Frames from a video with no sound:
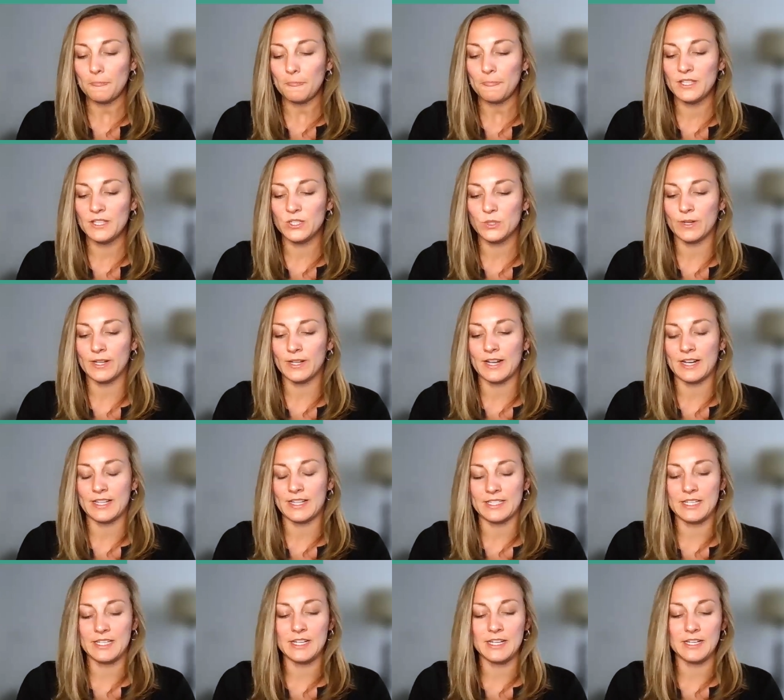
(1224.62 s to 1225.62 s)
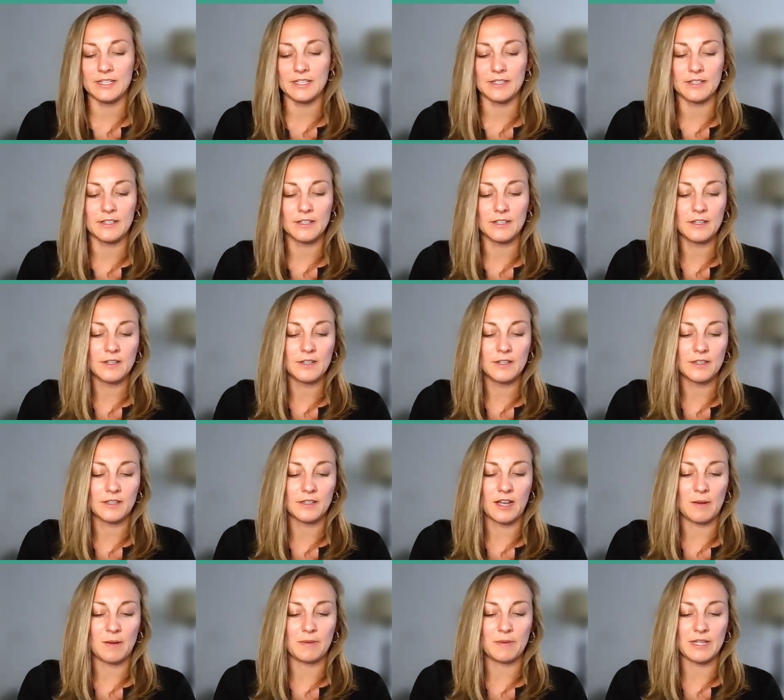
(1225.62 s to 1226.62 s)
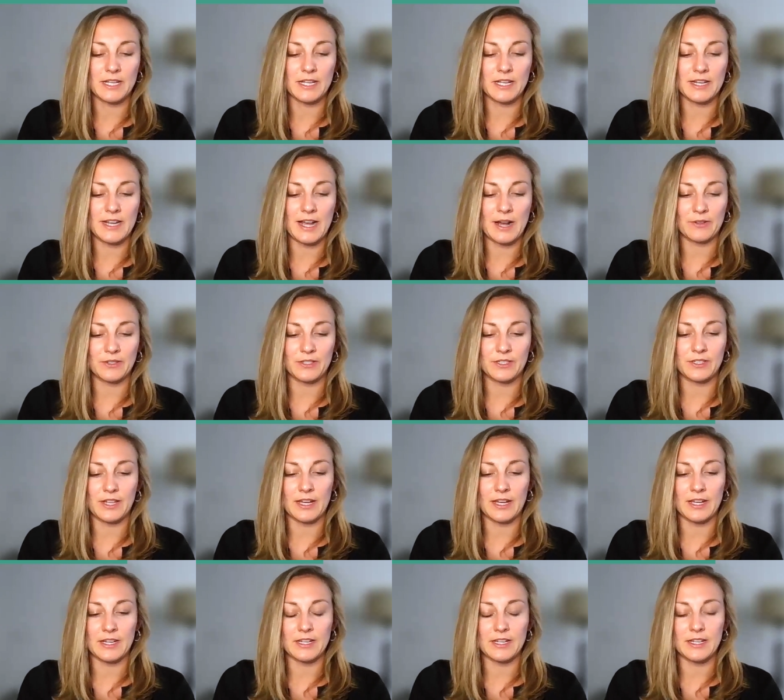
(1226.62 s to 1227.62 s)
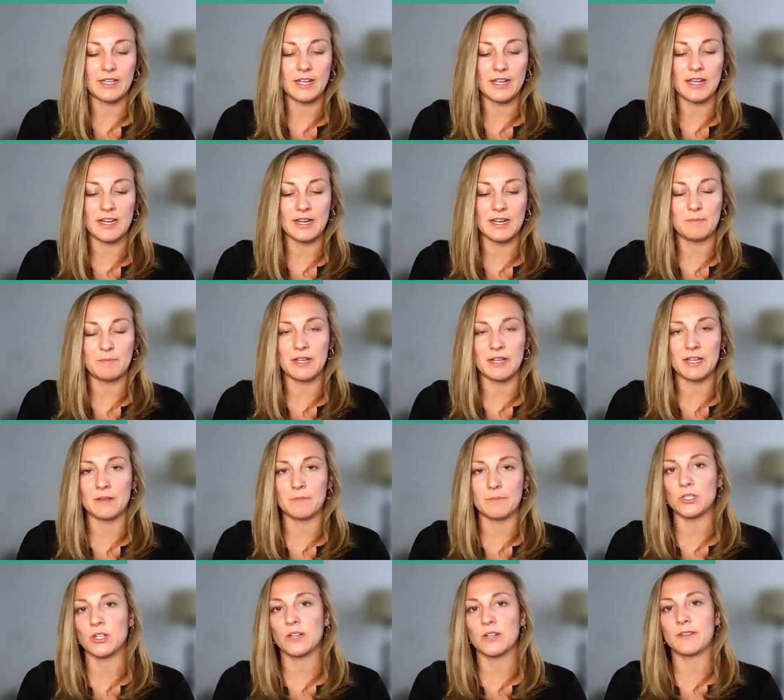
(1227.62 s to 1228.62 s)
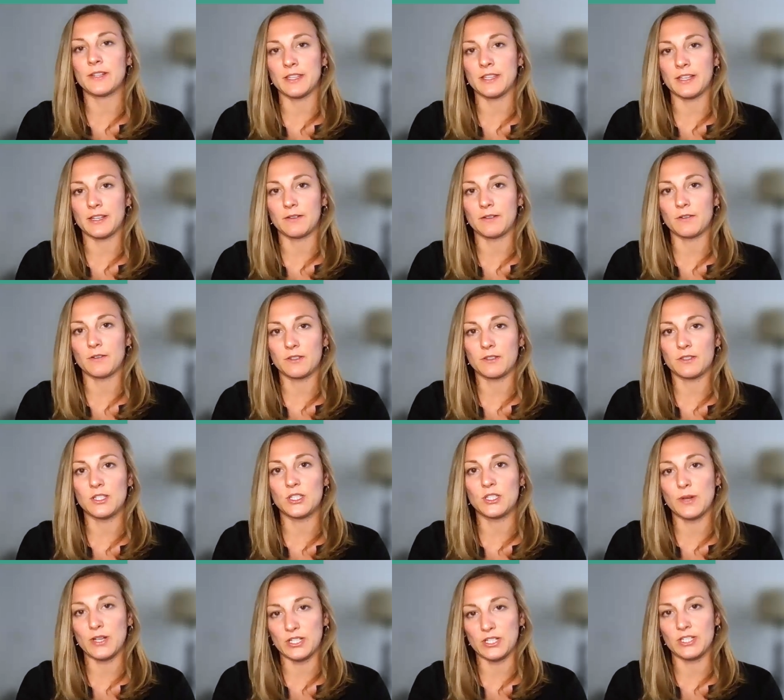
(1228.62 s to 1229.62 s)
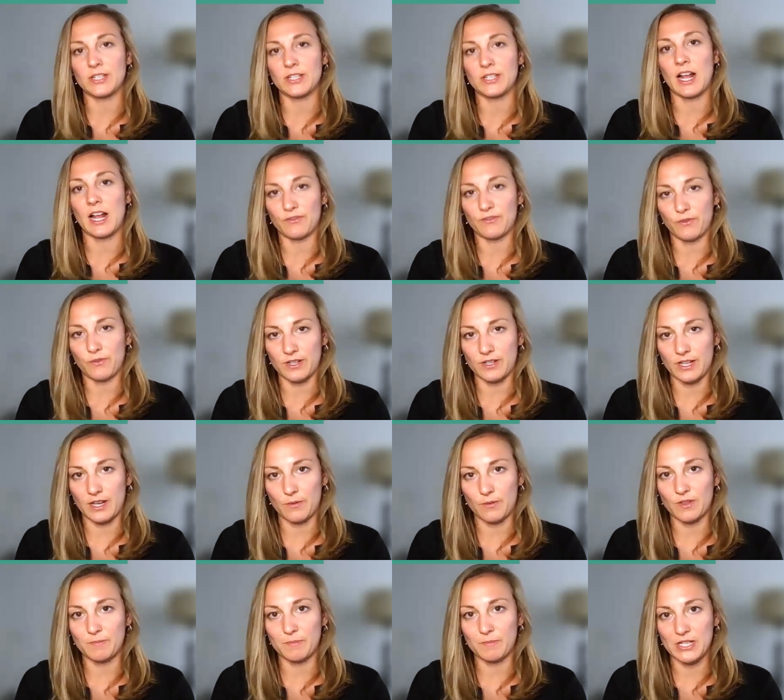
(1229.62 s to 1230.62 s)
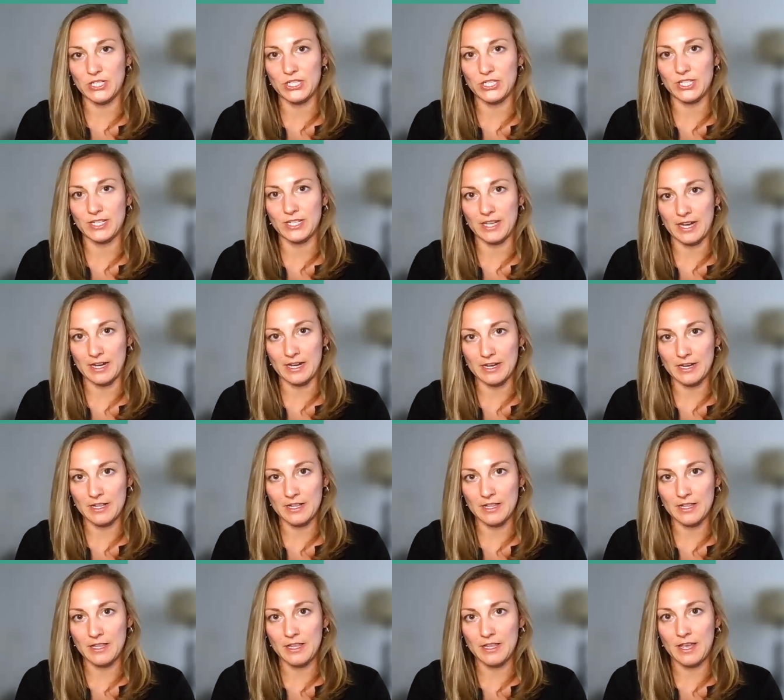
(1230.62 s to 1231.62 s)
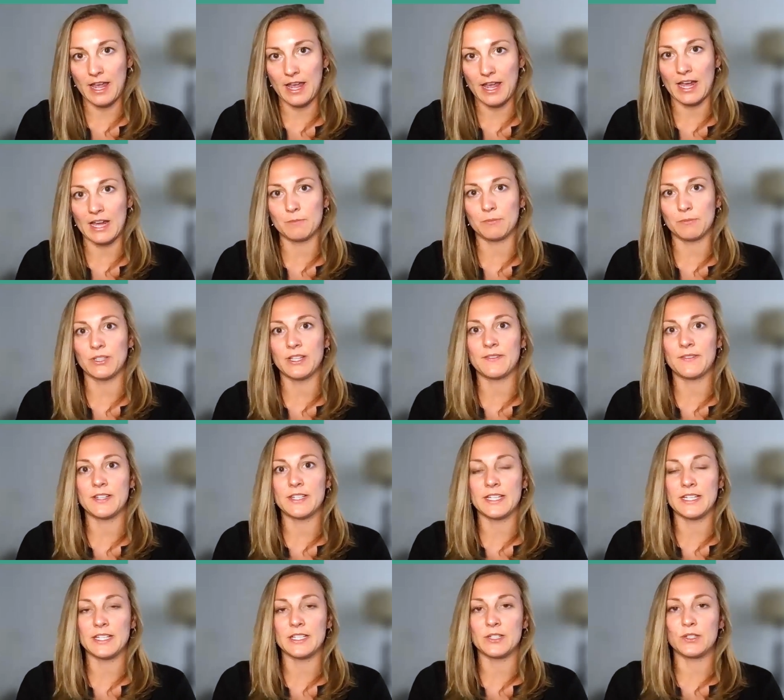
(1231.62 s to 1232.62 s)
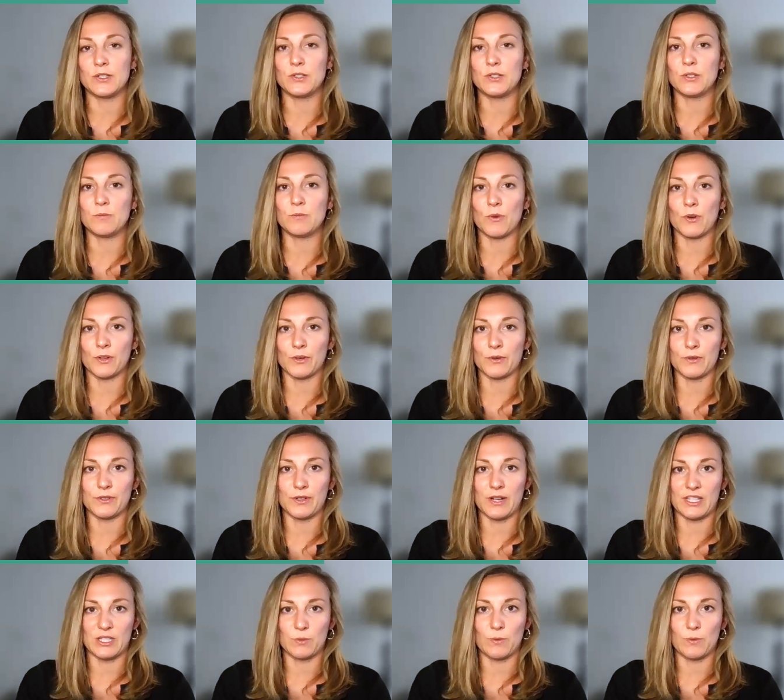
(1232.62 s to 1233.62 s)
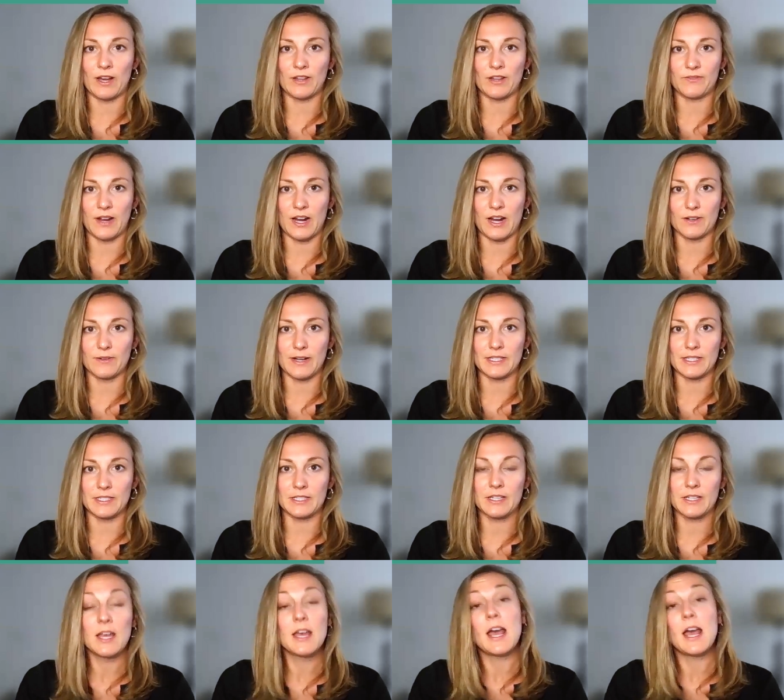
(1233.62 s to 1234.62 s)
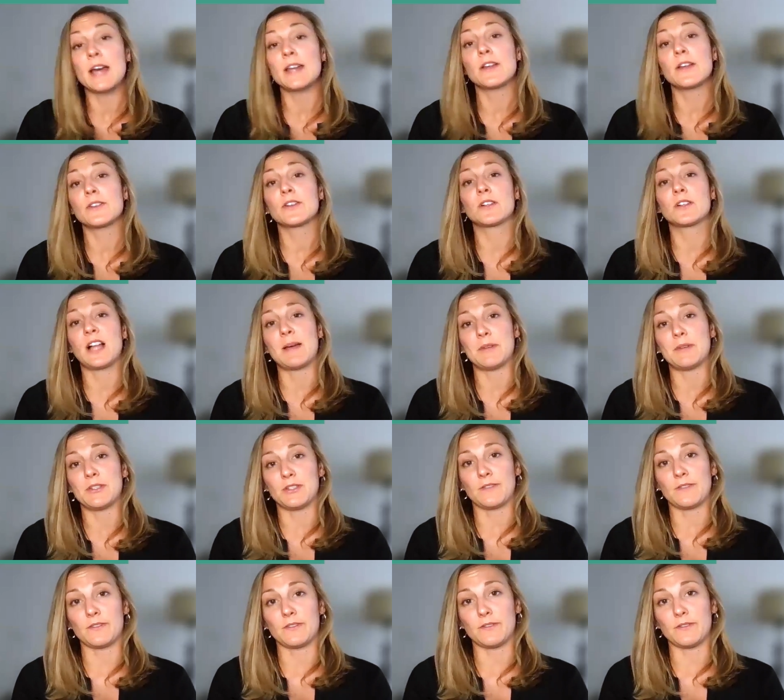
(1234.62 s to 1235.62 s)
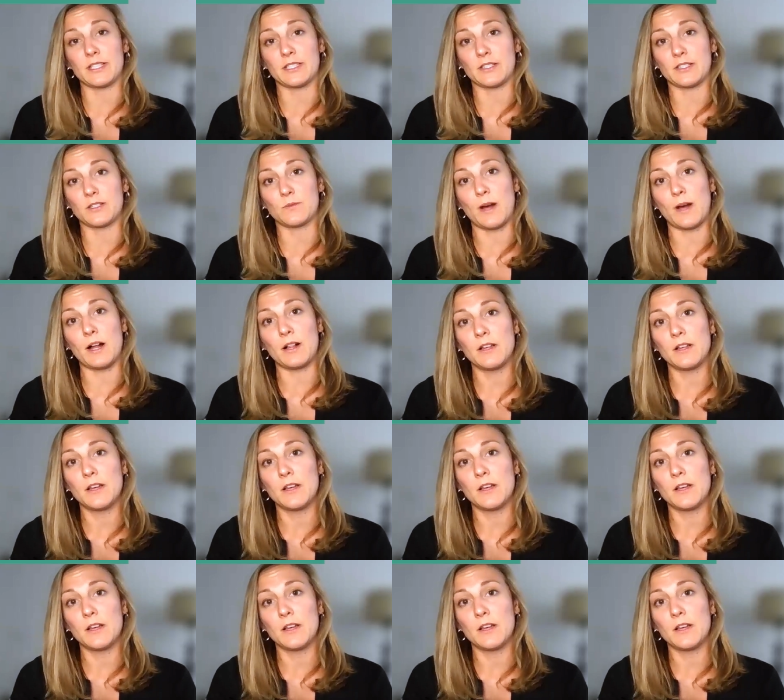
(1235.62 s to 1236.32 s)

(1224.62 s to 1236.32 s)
in 2019, the company announced that it had been observing the situation in California with PG&E and believed it needed to do more to address wildfire risk and other climate-driven risk as well.